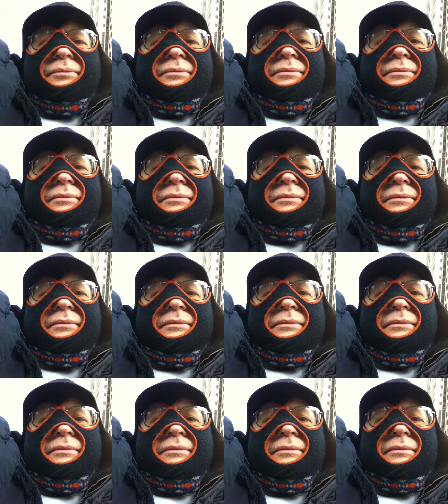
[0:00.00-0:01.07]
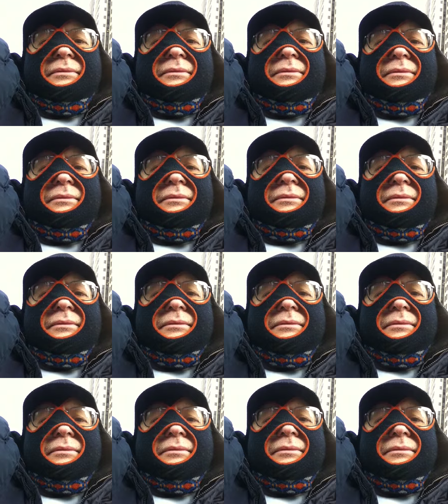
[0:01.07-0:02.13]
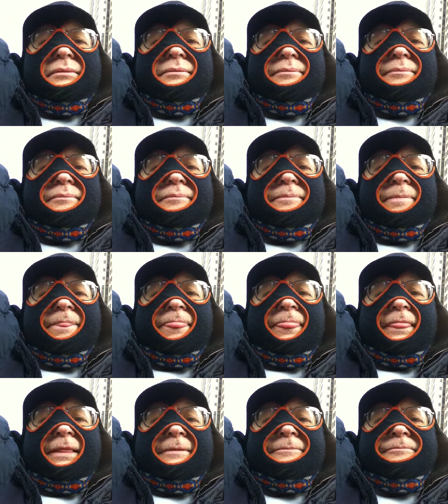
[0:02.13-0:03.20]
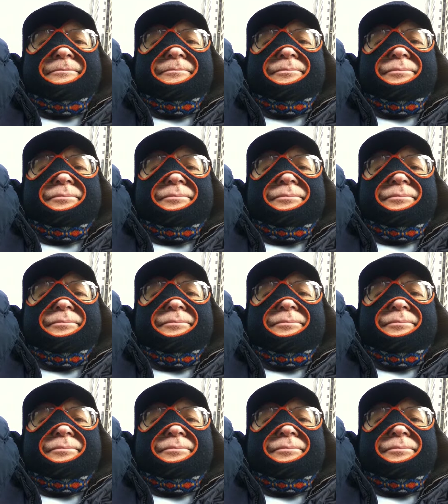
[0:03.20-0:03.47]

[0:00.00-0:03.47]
[no speech]